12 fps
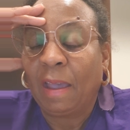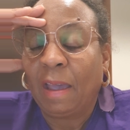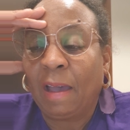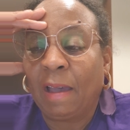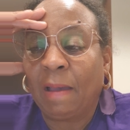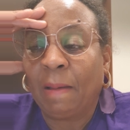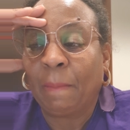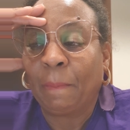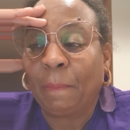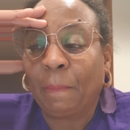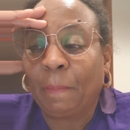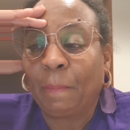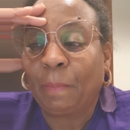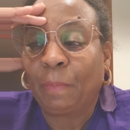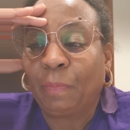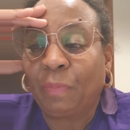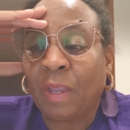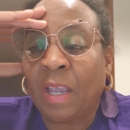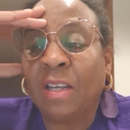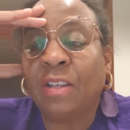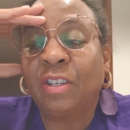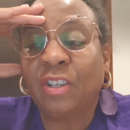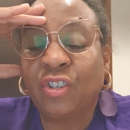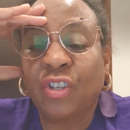in
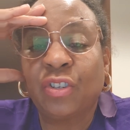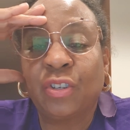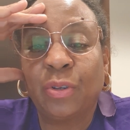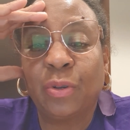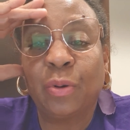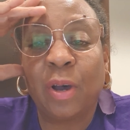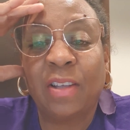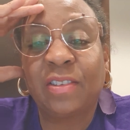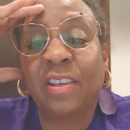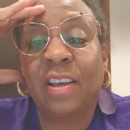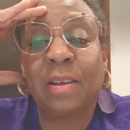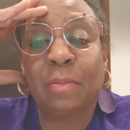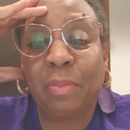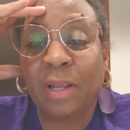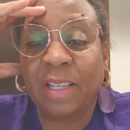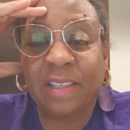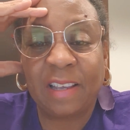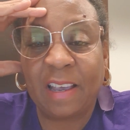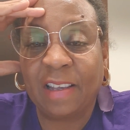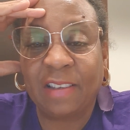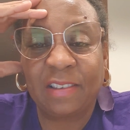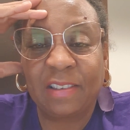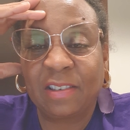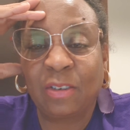addition to a ton of blood
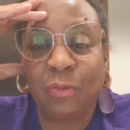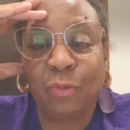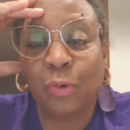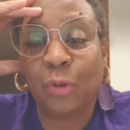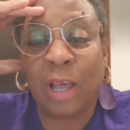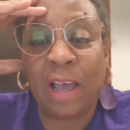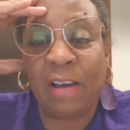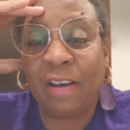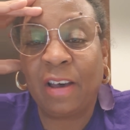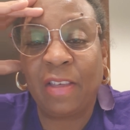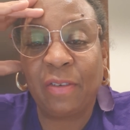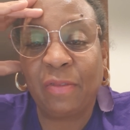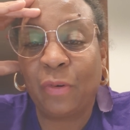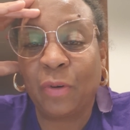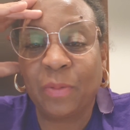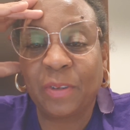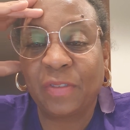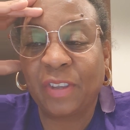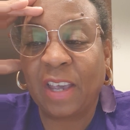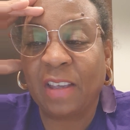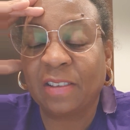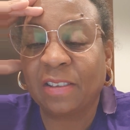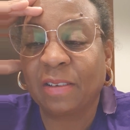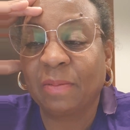tests to rule out other forms of
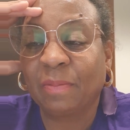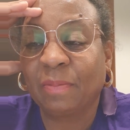cancer.